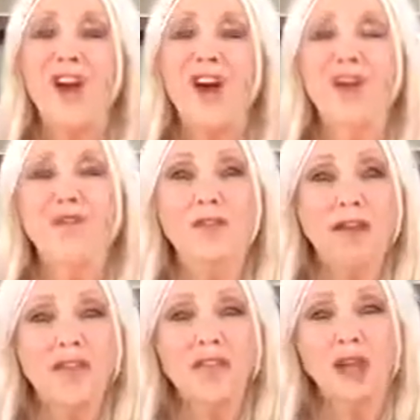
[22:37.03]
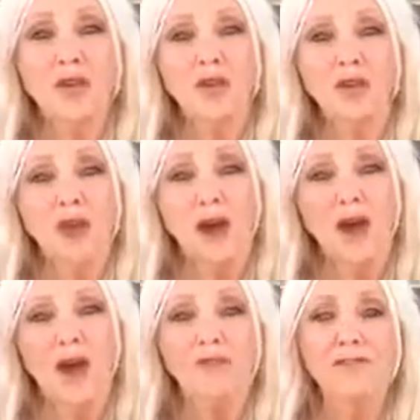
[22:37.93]
of things that you
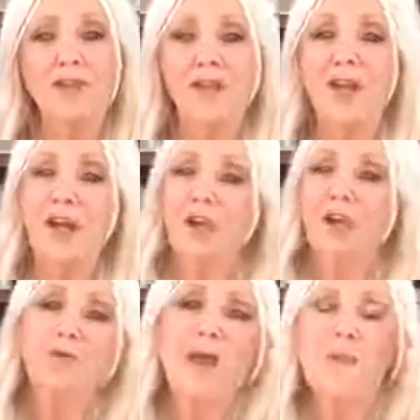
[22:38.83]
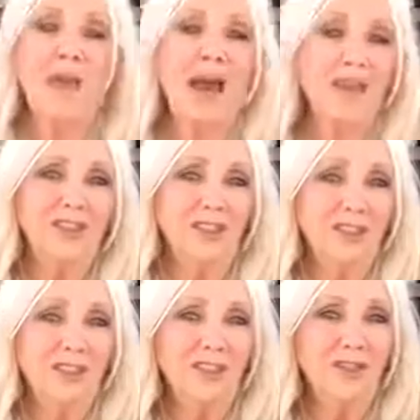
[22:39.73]
love and
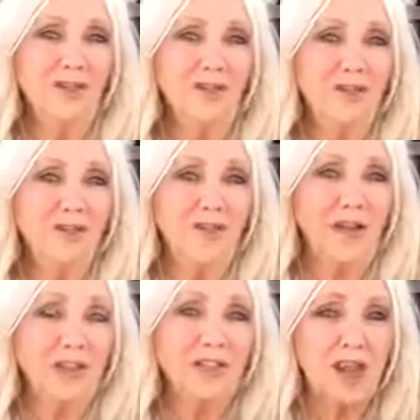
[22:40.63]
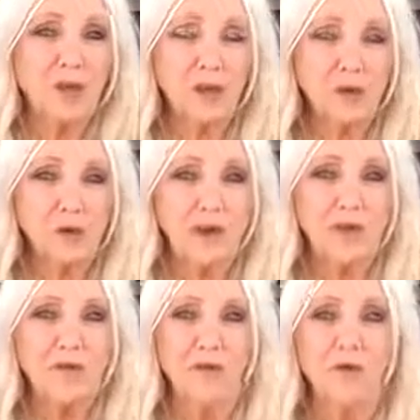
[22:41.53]
rampages of things that you're
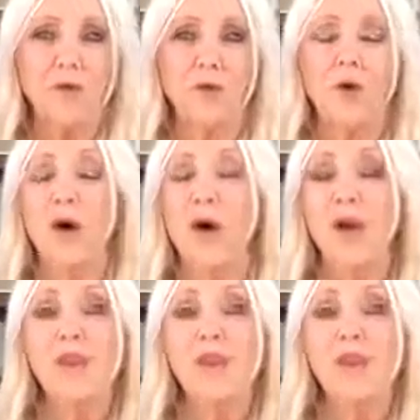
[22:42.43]
grateful for,